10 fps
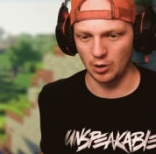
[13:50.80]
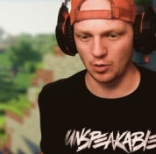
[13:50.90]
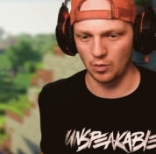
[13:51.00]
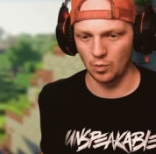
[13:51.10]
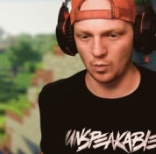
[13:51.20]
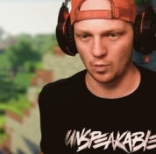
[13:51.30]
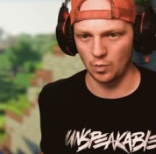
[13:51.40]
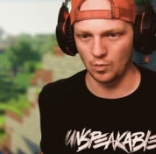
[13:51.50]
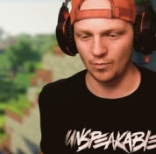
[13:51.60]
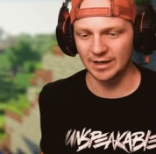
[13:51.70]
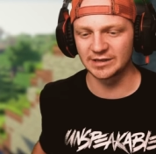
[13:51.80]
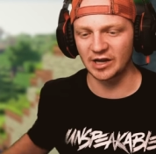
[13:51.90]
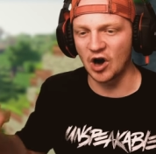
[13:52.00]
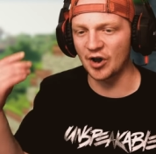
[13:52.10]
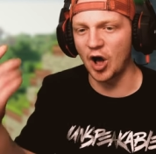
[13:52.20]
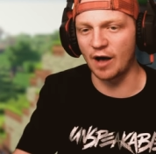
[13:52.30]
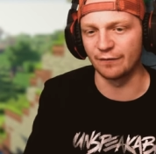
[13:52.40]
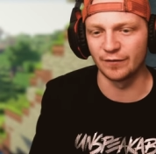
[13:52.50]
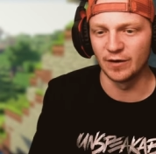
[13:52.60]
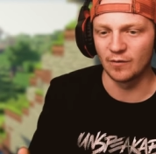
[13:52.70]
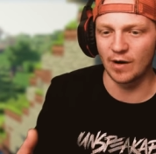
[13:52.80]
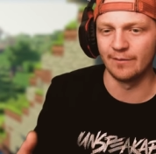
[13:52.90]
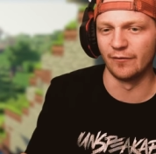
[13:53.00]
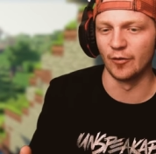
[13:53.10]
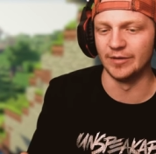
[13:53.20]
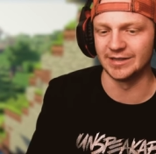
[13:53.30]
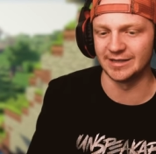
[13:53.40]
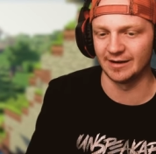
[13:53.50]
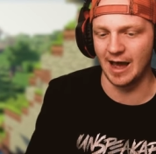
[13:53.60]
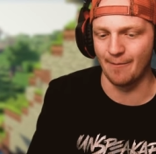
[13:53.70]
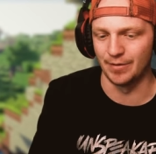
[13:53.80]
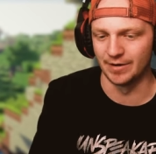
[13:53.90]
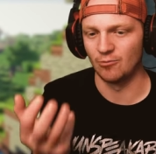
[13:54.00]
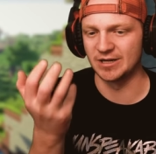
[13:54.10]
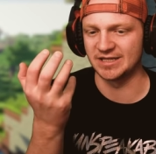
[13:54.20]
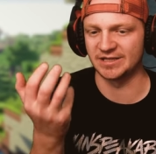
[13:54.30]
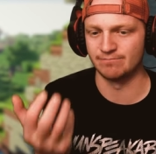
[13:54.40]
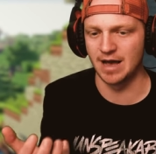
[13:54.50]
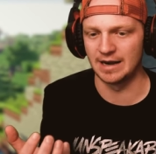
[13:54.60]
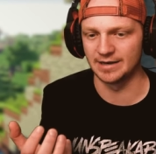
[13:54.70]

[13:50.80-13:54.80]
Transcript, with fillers: Oh, why does it cut off? Right before we see it happen. I want to smell